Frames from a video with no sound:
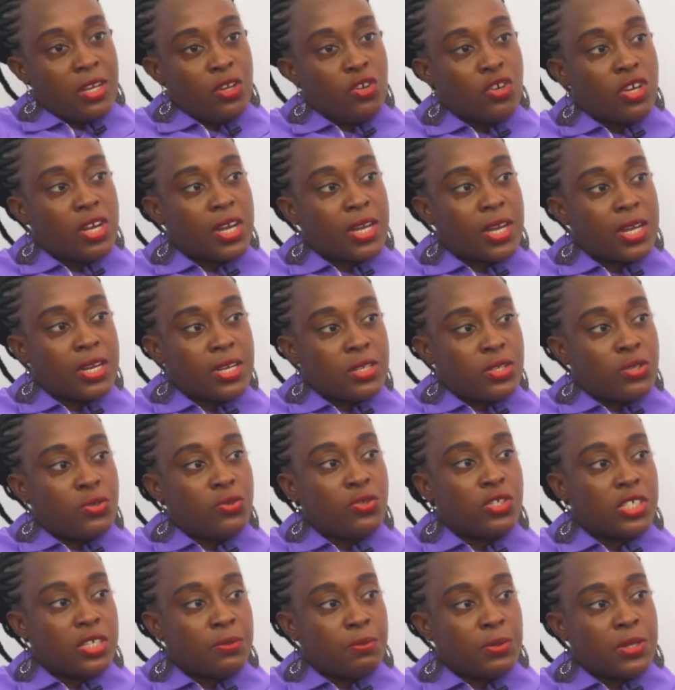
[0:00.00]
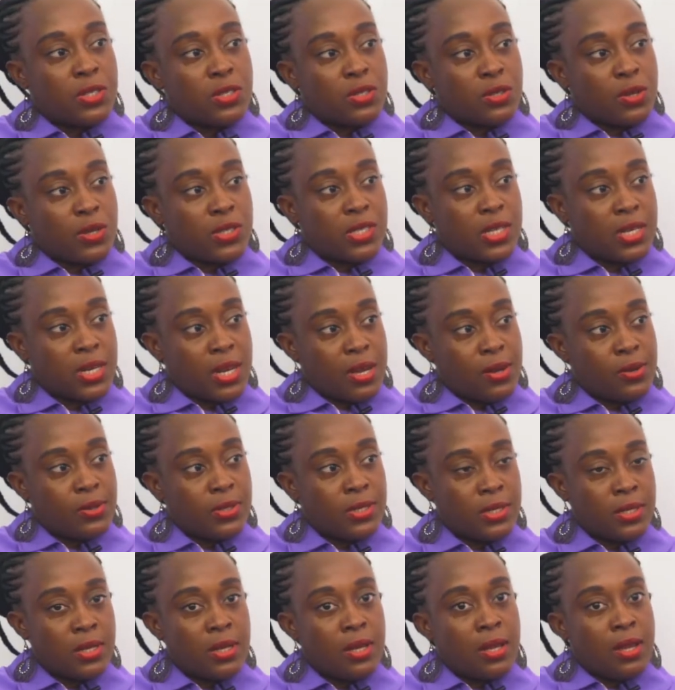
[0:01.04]
You can get a tuition bit sorted
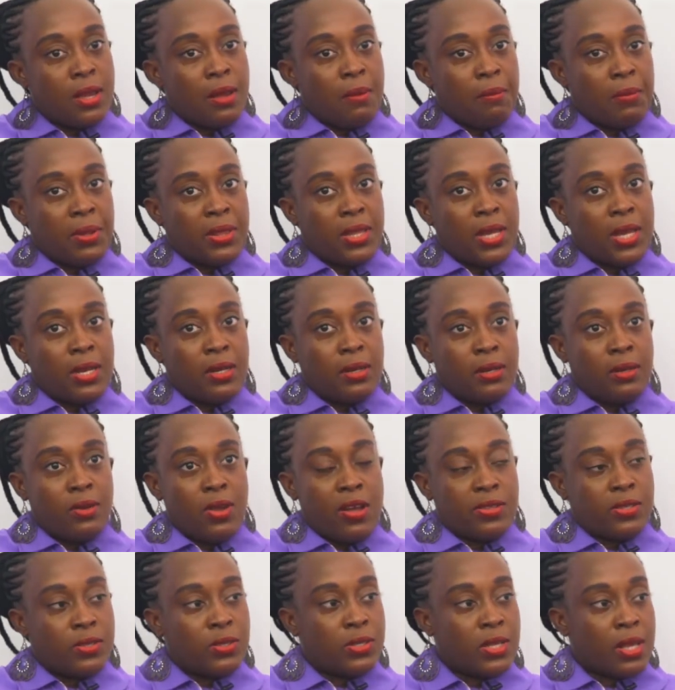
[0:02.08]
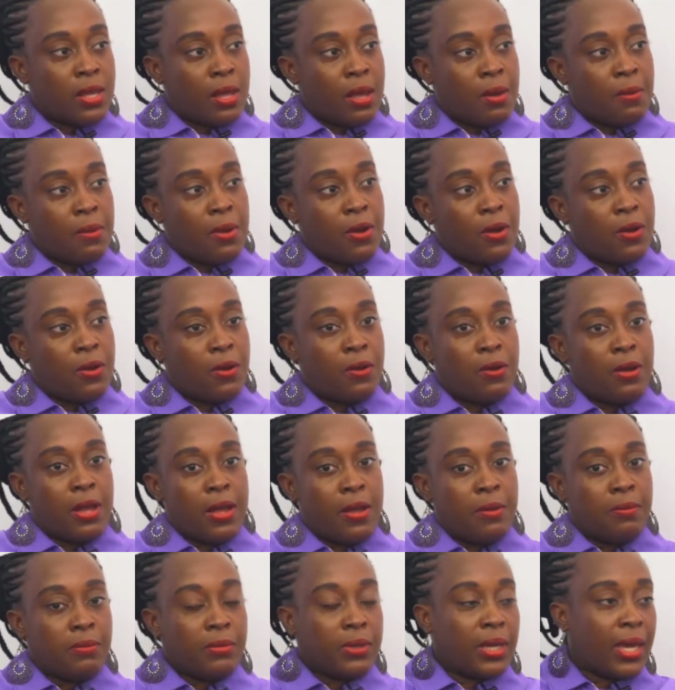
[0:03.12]
out, but then you have to think about
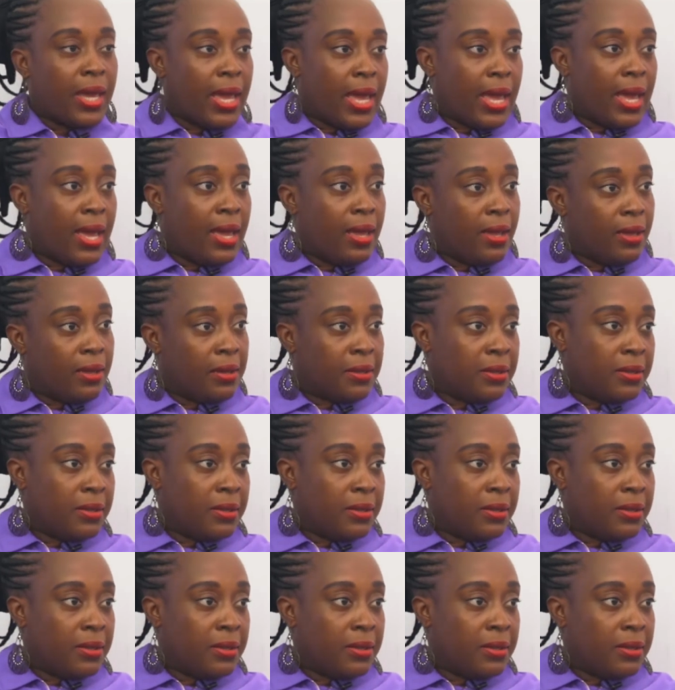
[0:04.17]
care